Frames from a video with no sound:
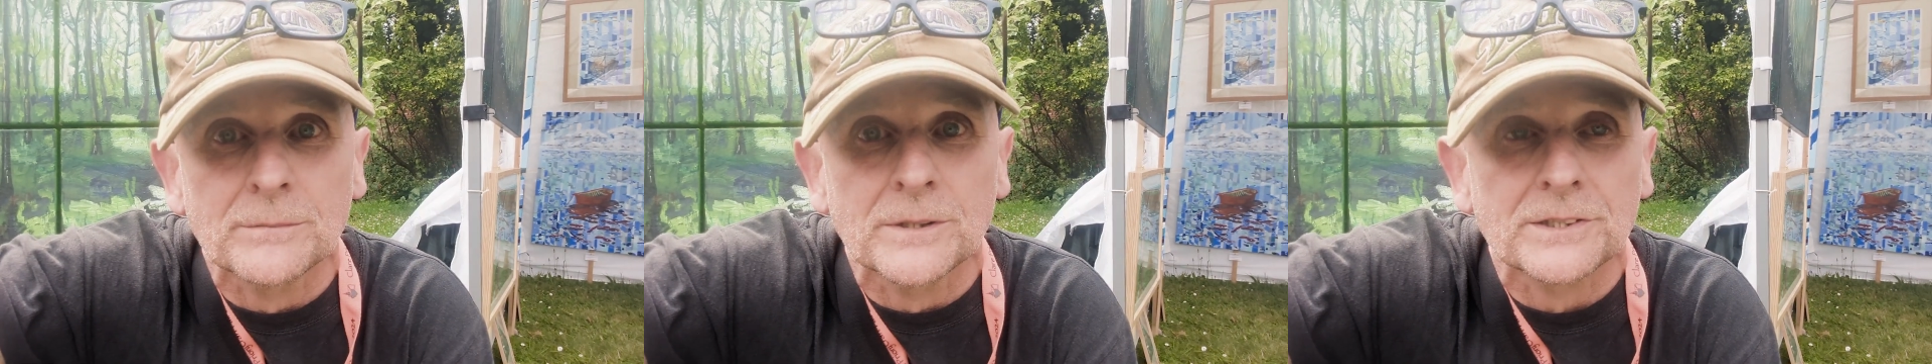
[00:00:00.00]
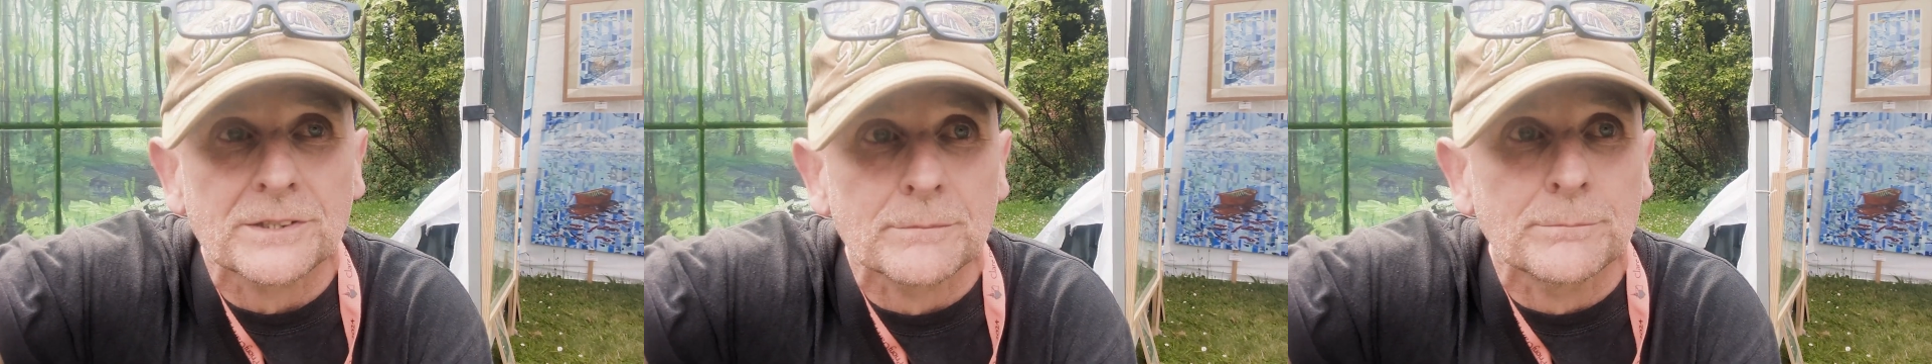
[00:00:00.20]

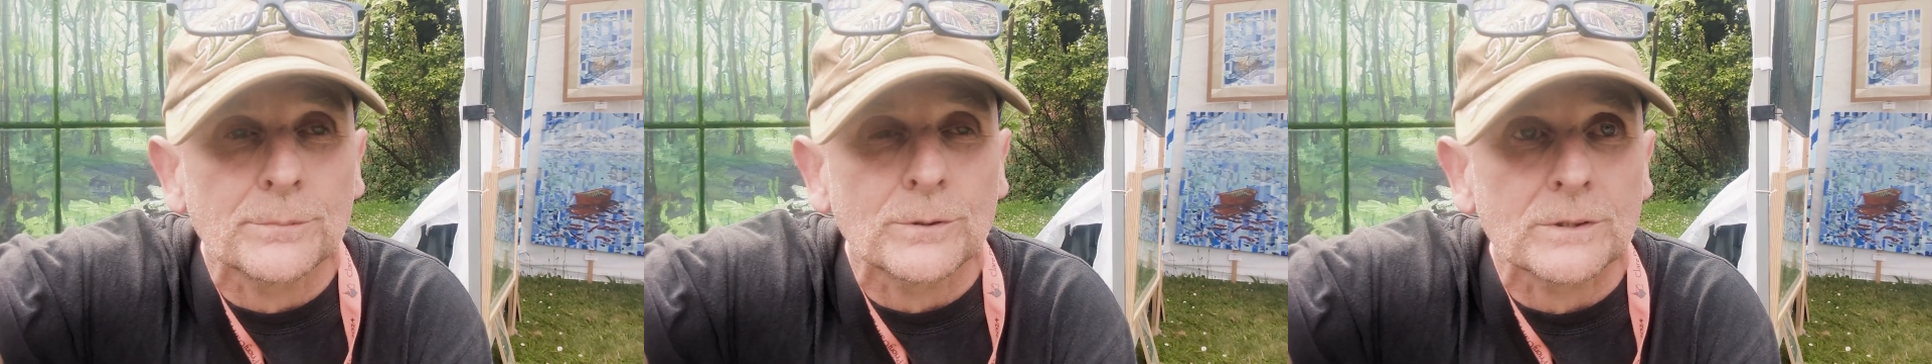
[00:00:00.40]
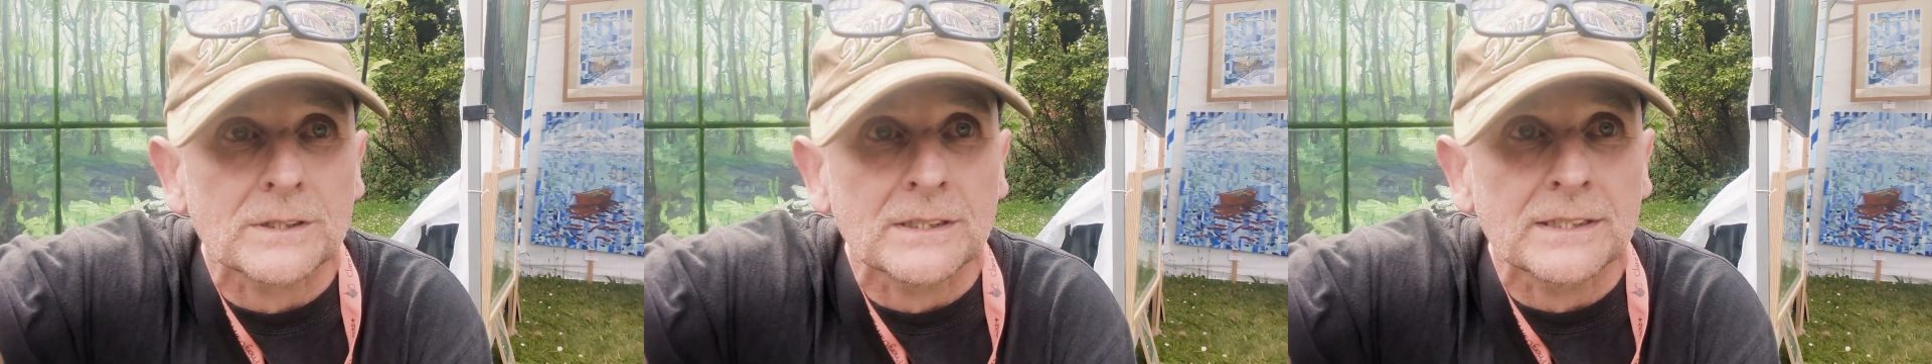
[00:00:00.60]
most
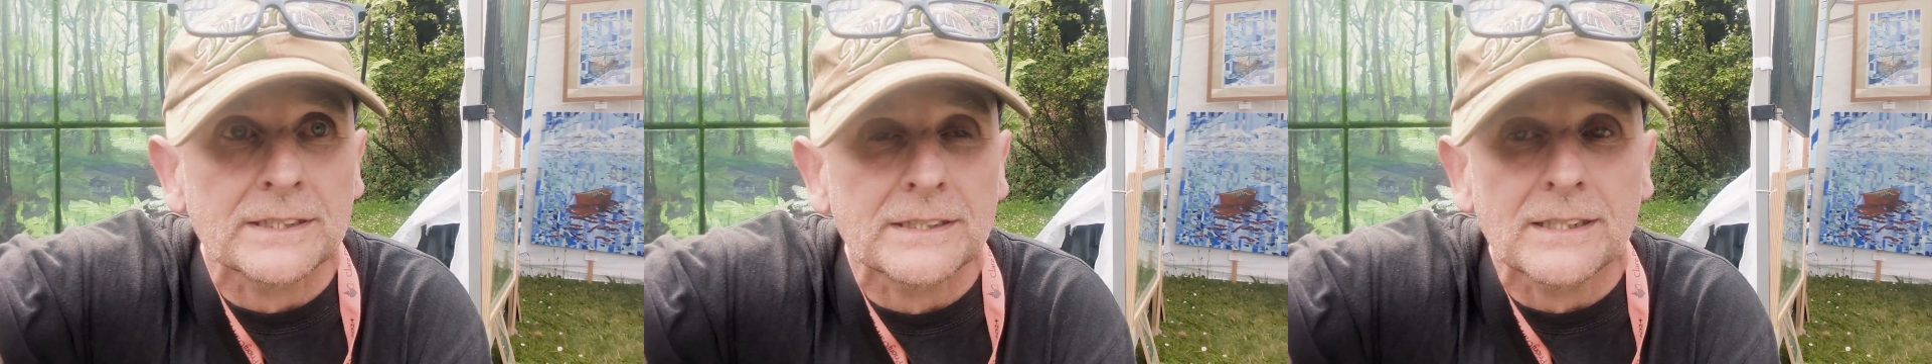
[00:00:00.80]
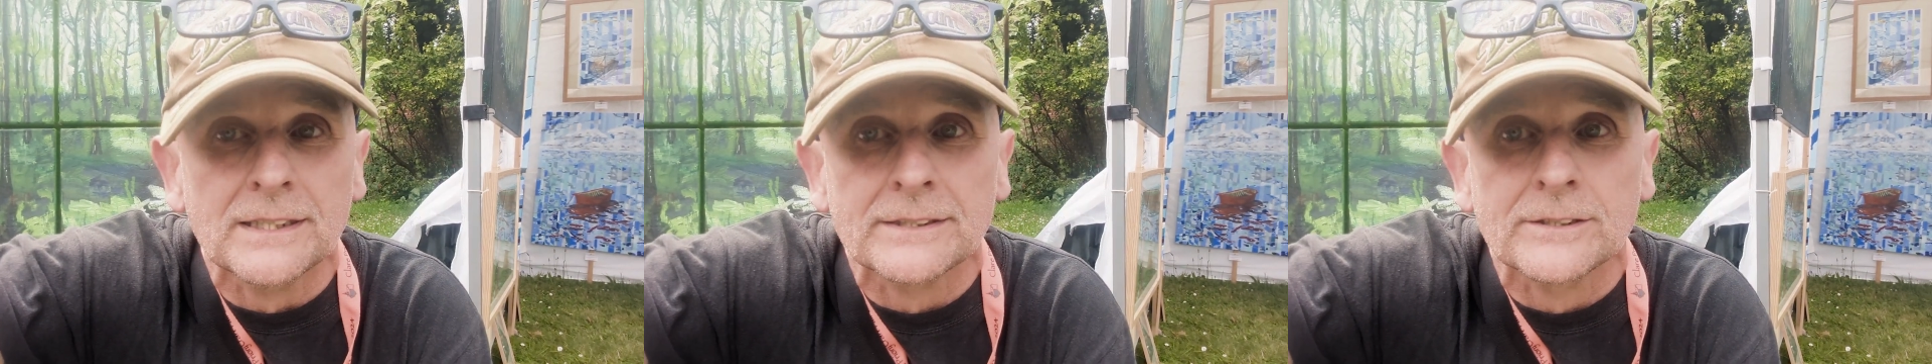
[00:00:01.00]

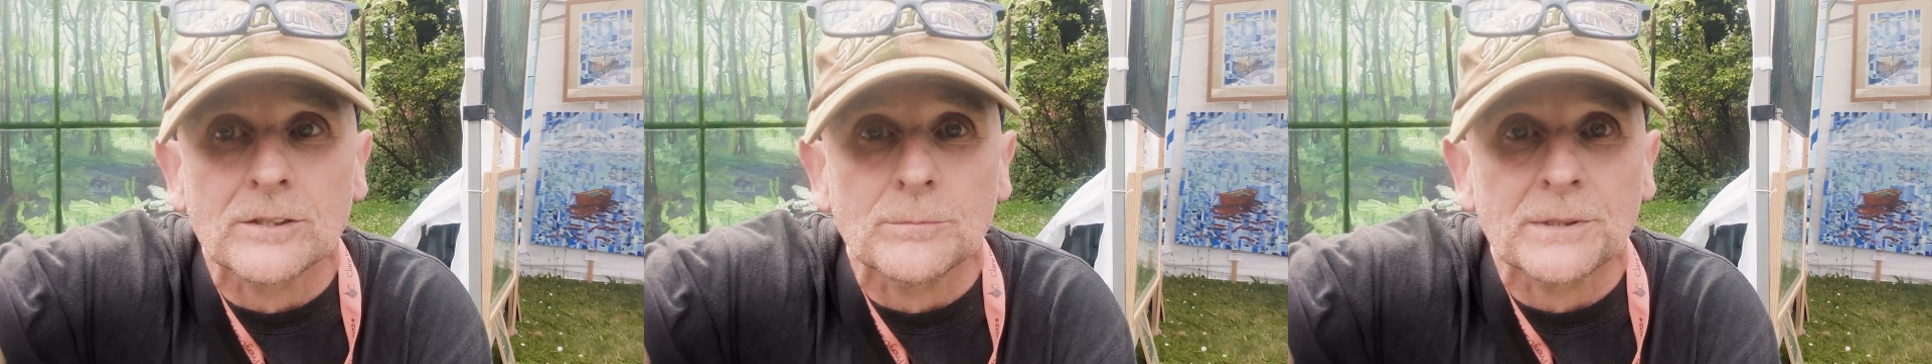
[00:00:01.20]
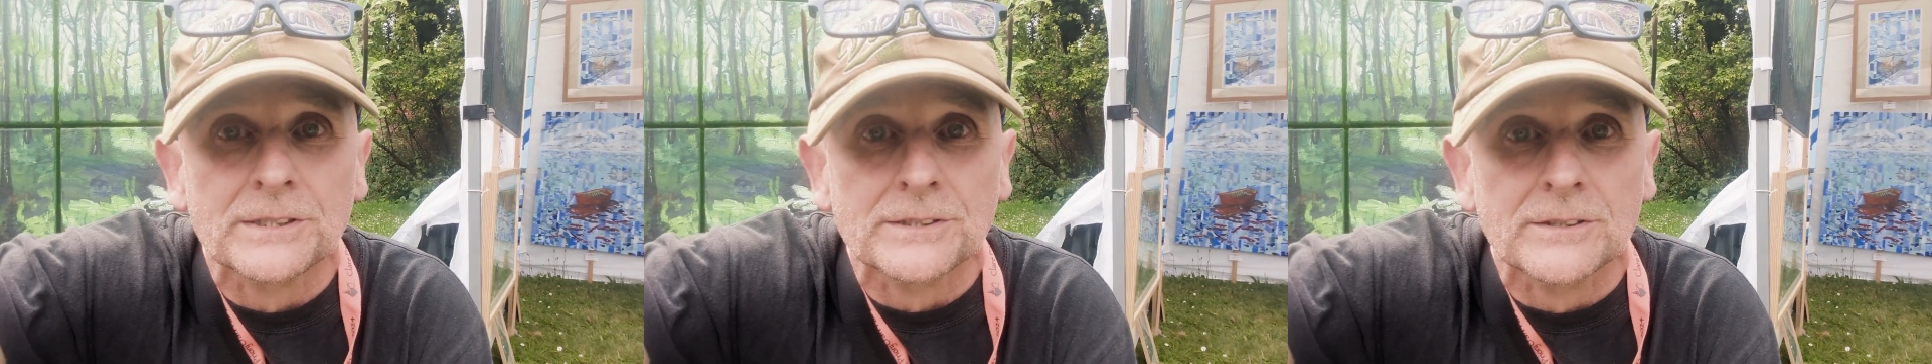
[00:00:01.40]
importantly i got
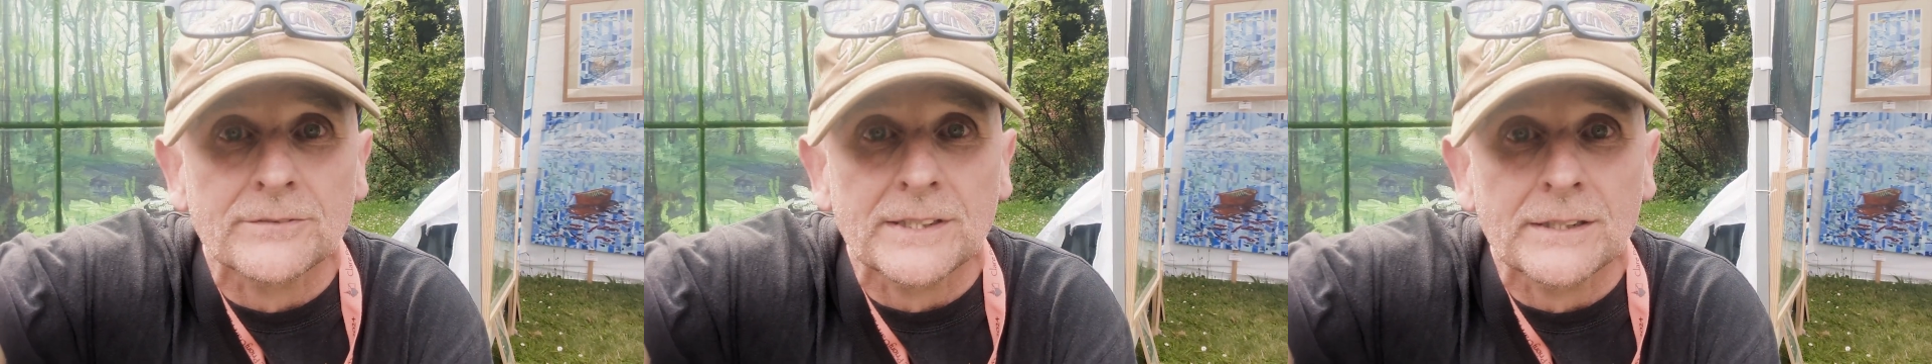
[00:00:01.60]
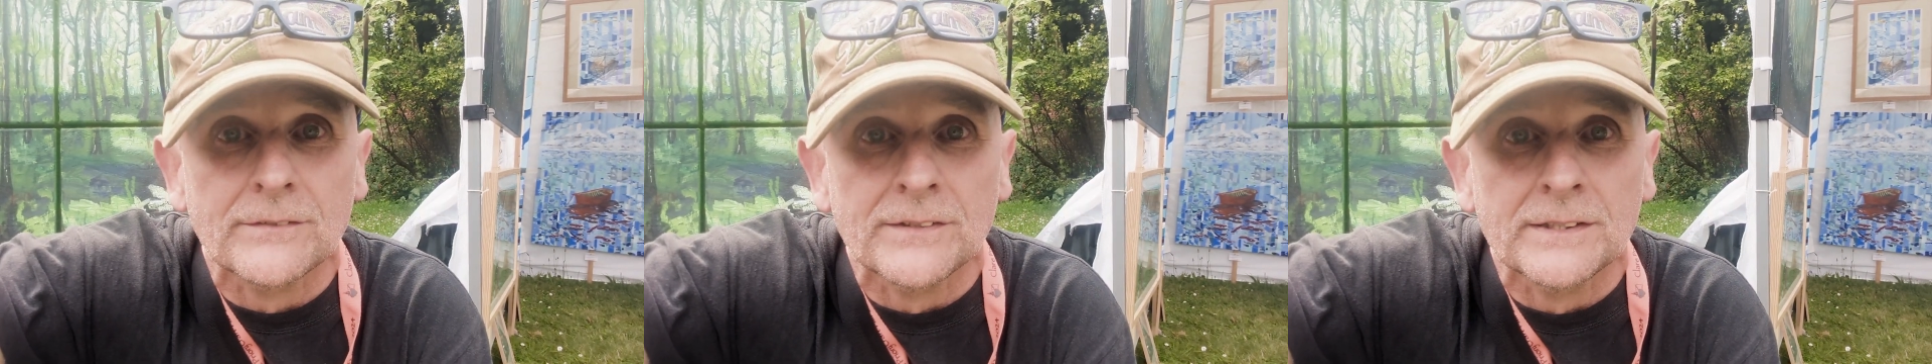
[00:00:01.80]
myself
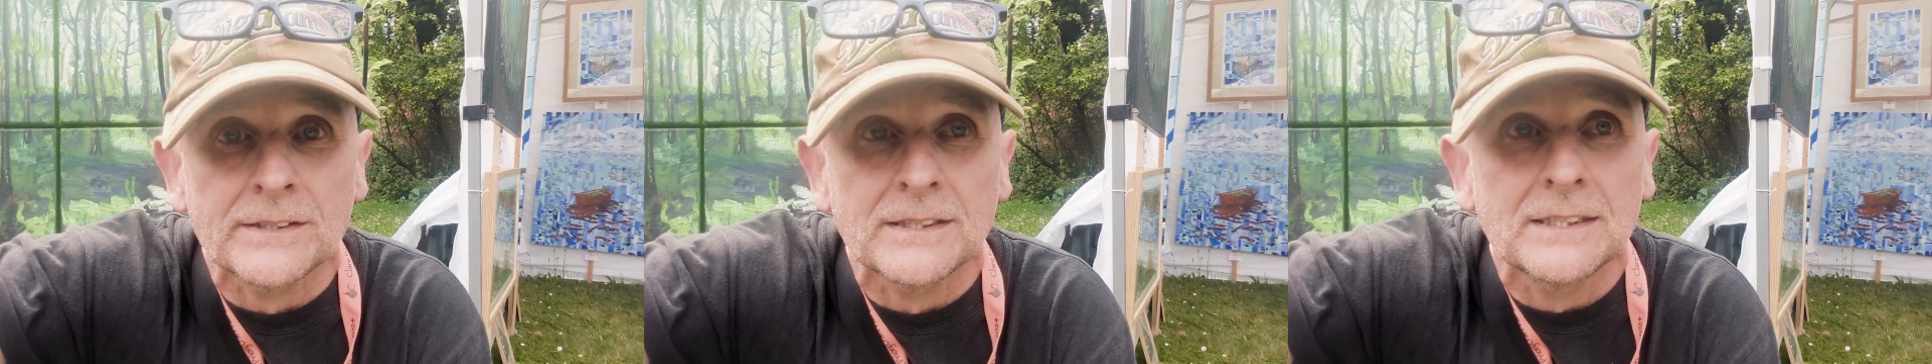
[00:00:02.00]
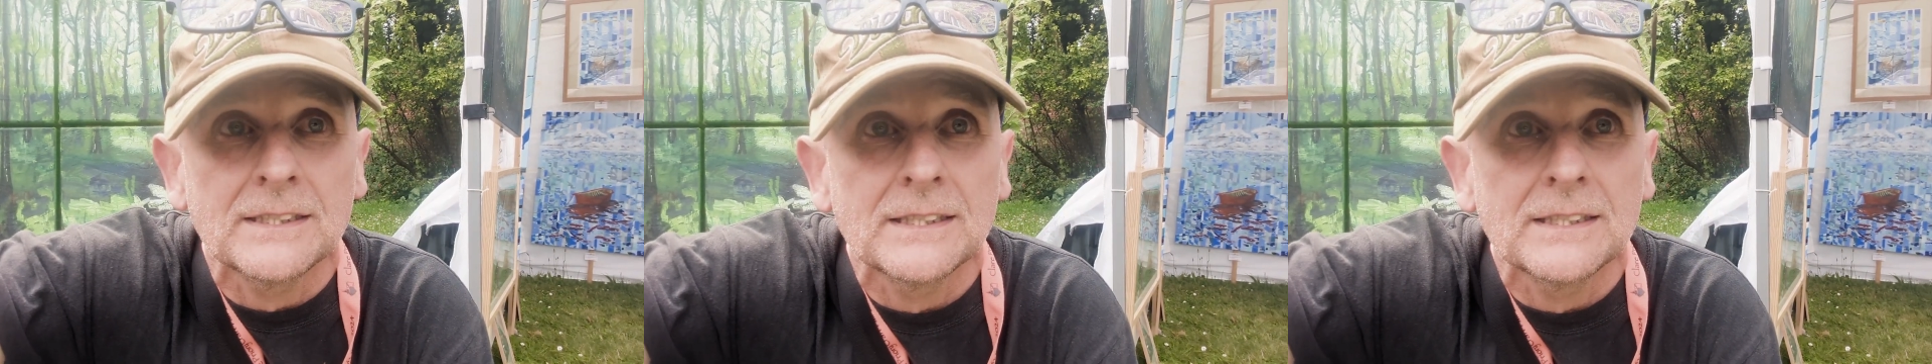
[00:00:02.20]
out there